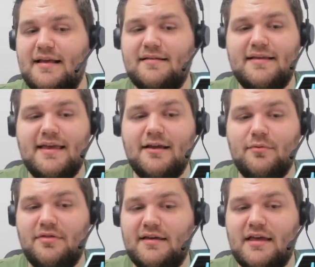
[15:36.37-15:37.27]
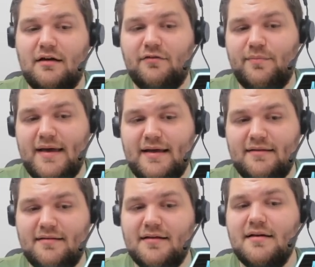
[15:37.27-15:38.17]
ace king with the king of
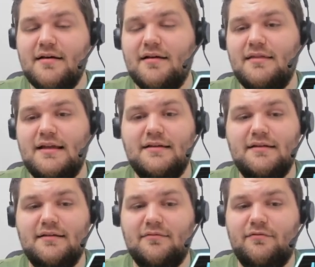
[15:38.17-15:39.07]
spades that he